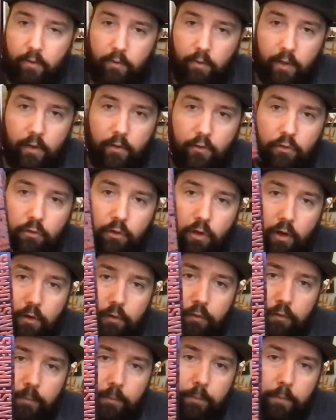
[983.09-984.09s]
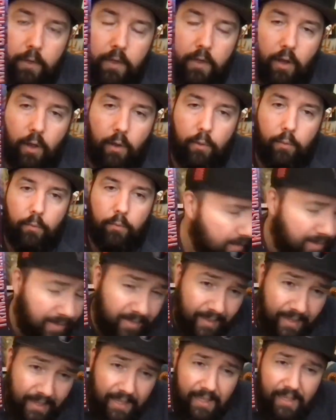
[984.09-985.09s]
the kind of, you know,
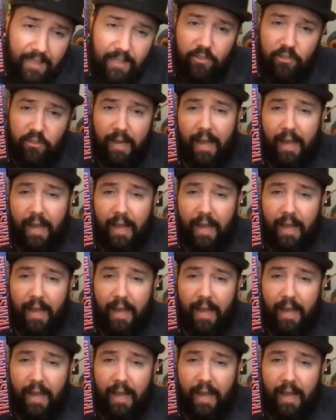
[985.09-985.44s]
Siege